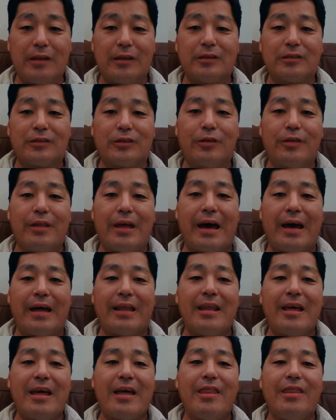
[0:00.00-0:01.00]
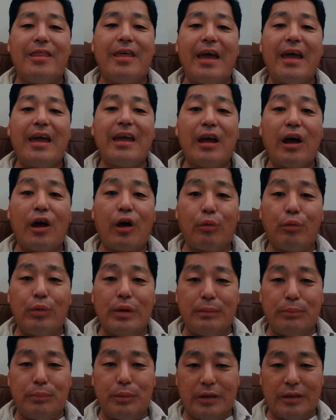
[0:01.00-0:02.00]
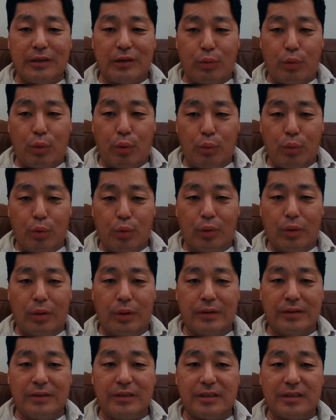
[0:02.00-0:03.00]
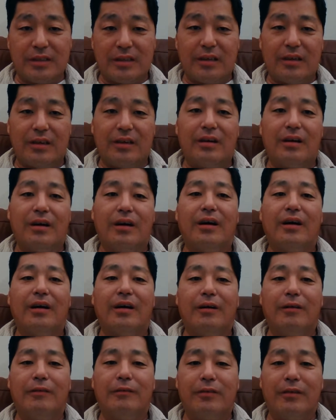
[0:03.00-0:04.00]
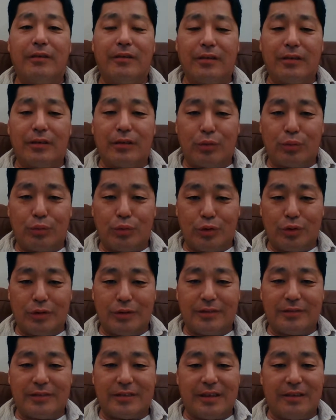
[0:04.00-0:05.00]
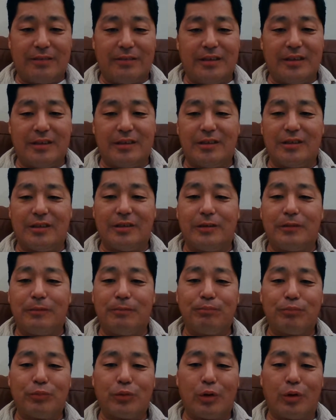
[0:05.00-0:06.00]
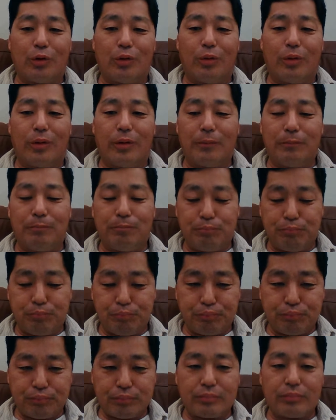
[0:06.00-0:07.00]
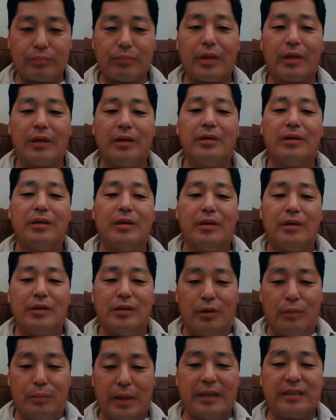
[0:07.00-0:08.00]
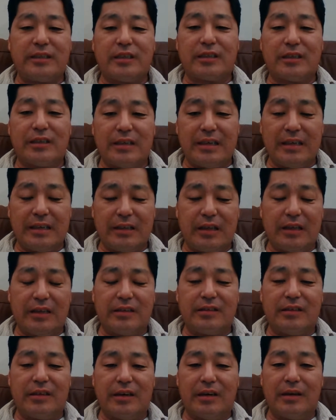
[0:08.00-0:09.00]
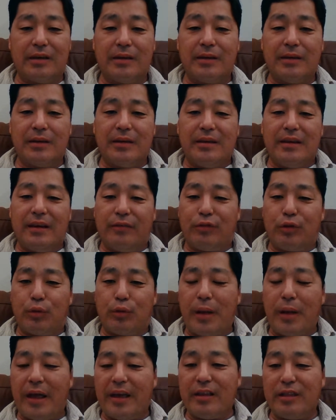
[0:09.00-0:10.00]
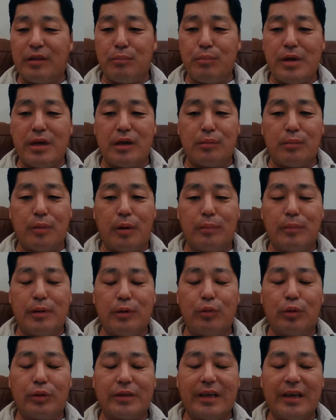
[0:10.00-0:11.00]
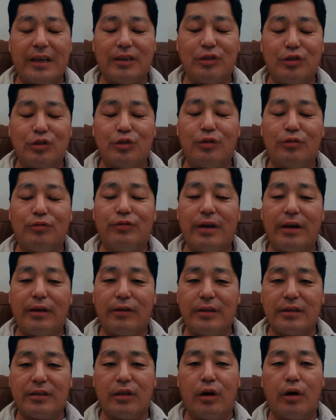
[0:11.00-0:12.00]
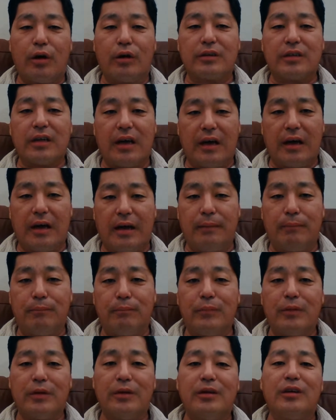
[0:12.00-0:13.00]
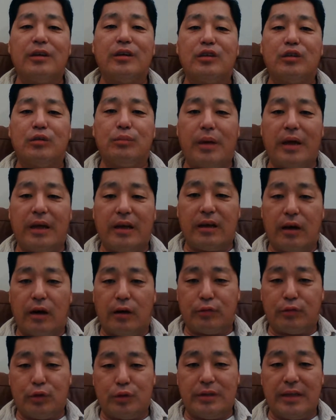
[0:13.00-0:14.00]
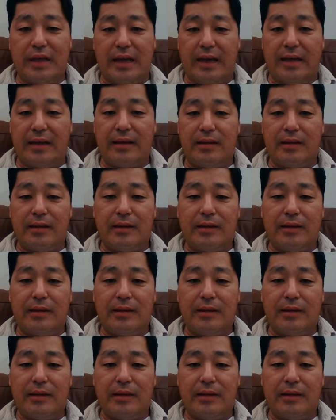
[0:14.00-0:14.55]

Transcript: so that they are reaping the rewards of the Rule of 72. Or, basically, the if you're paying the minimum, it will take you a very long time to pay off your debt.